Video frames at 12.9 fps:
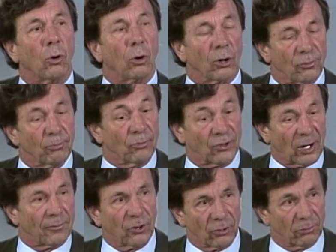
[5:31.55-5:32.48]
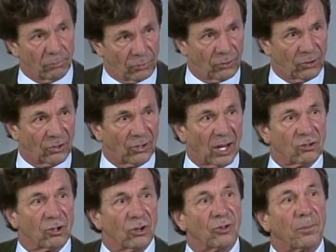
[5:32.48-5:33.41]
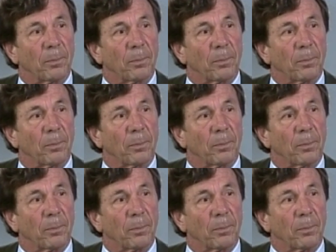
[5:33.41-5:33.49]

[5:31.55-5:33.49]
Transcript: or several successions,